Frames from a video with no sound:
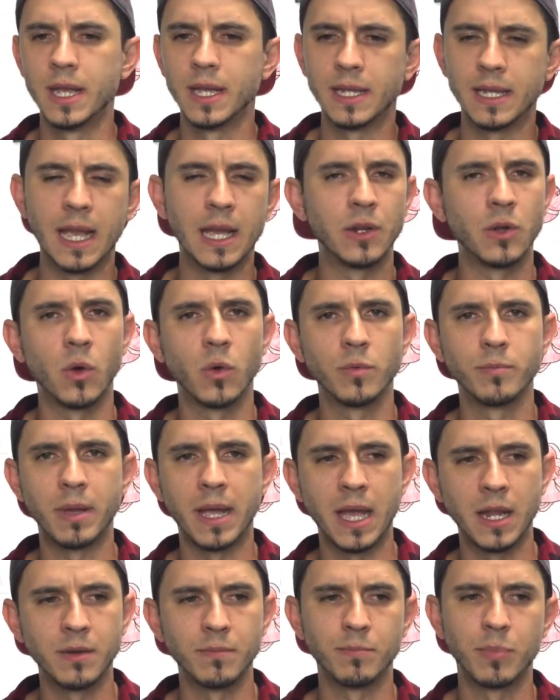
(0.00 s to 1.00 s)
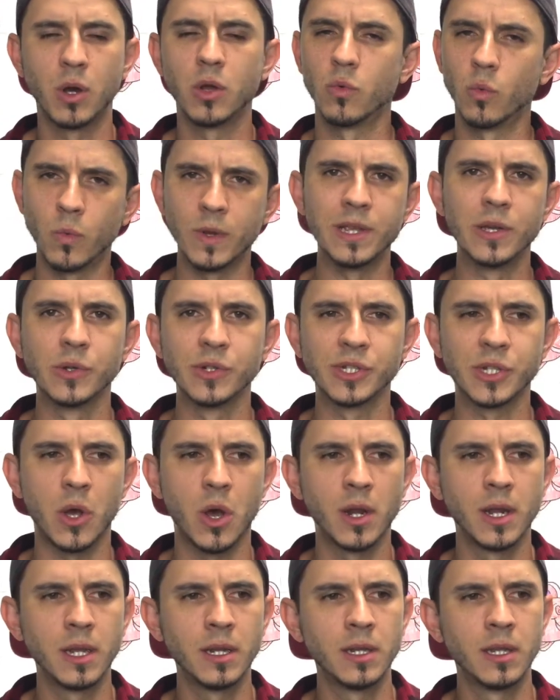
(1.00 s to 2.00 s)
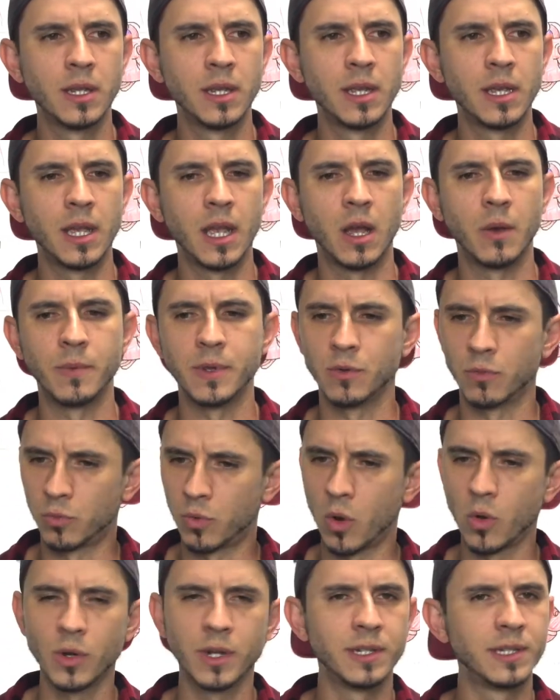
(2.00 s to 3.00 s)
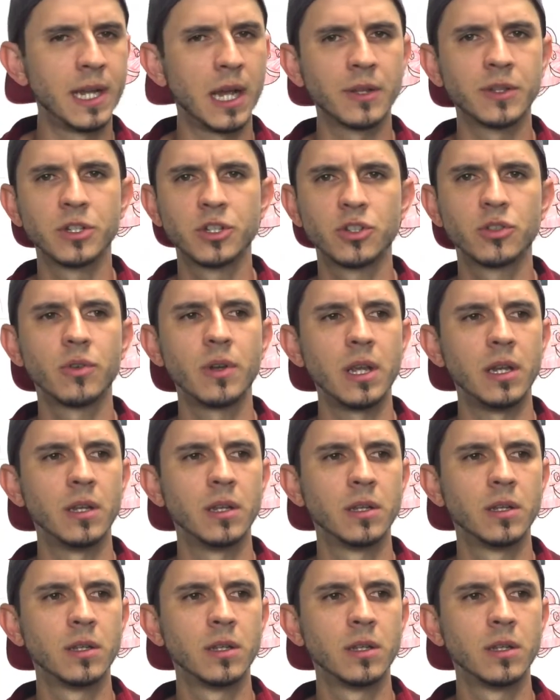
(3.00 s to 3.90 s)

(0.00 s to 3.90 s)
get an old bed and put wheels on it, and we rolled it down the street.